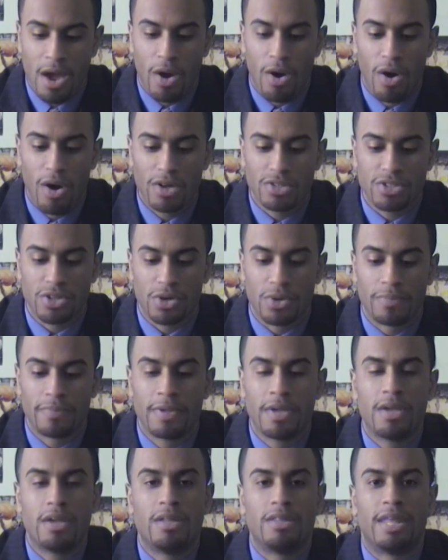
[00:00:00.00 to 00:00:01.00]
Also,
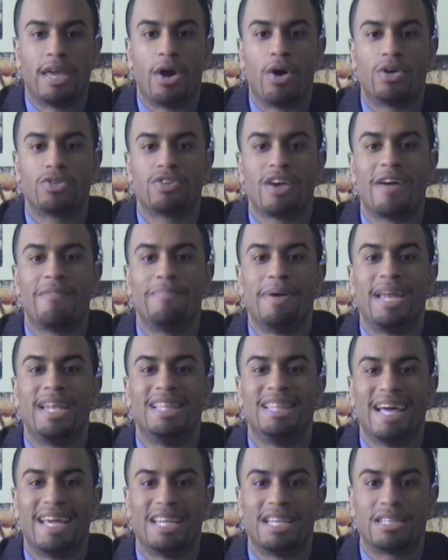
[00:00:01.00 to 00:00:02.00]
they also have
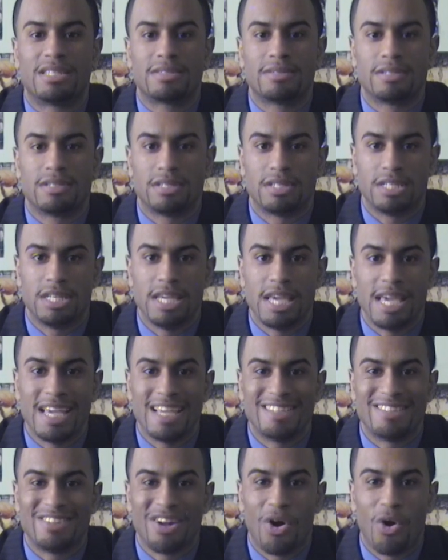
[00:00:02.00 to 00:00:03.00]
Betty Lennox. She
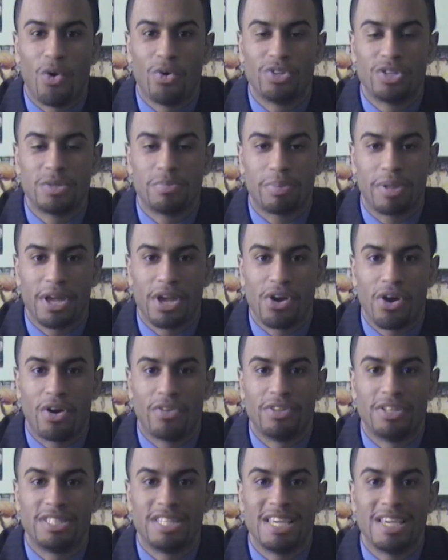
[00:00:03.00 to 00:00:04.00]
is the oldest player
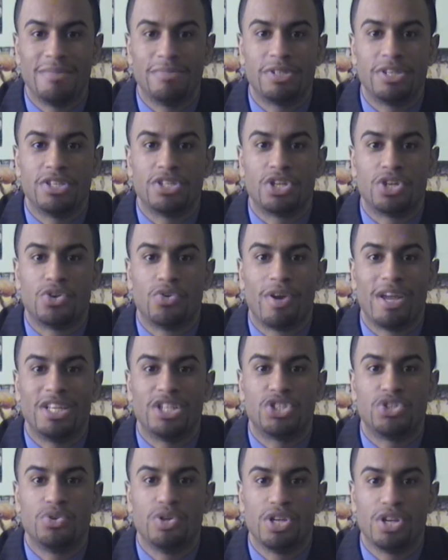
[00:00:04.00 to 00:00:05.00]
on the team. She's a
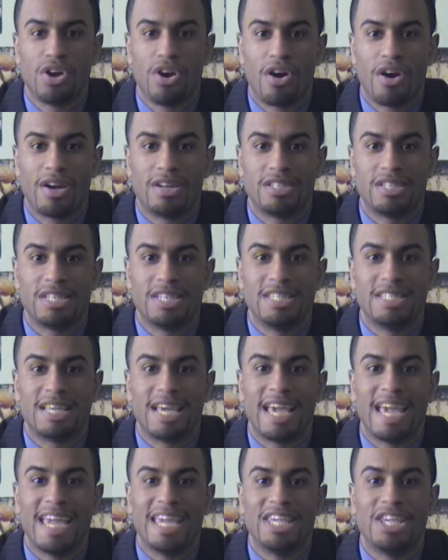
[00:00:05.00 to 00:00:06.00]
great shooting guard. She's
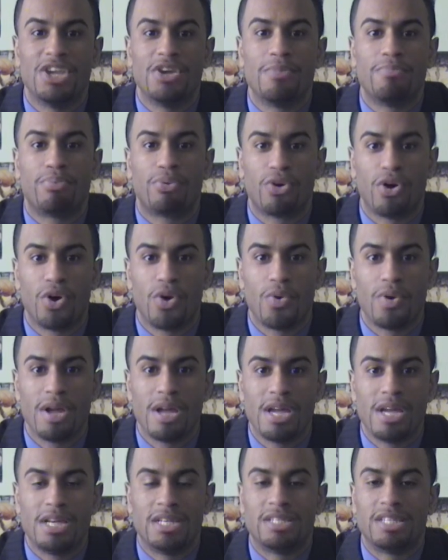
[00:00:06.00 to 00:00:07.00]
an eight-year pro.
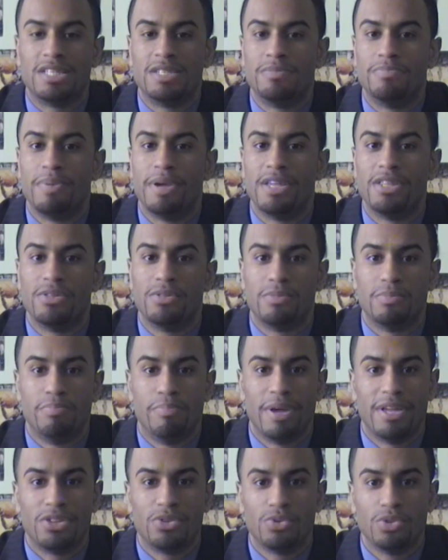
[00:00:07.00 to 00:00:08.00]
She's been
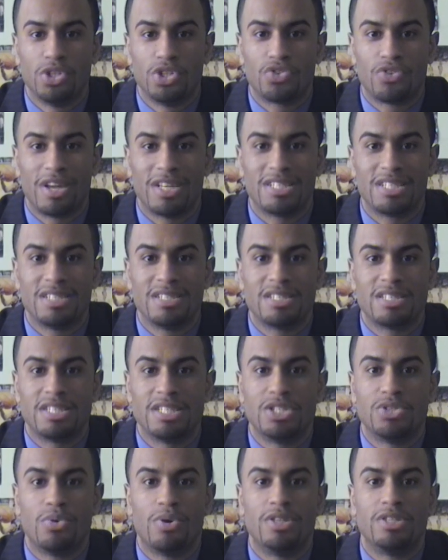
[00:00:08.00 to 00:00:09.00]
been through the trenches.
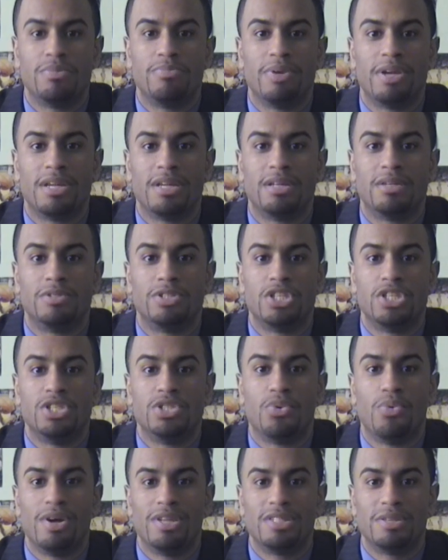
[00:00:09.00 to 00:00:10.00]
She's going to bring she's
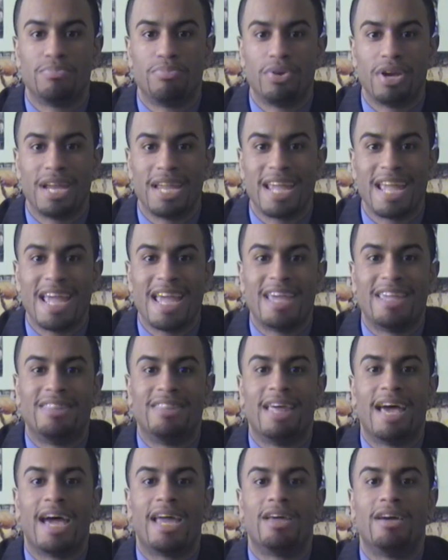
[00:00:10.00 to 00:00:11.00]
going to bring
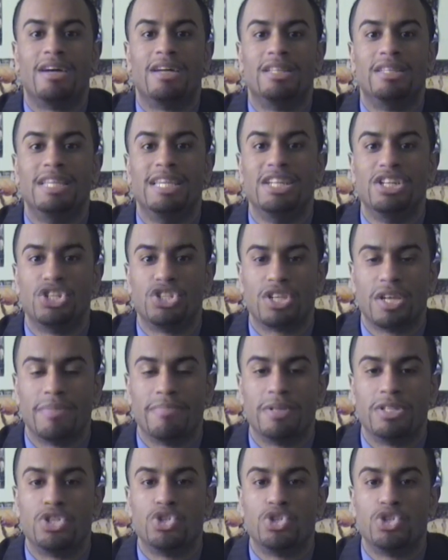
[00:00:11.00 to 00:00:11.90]
that uh, leadership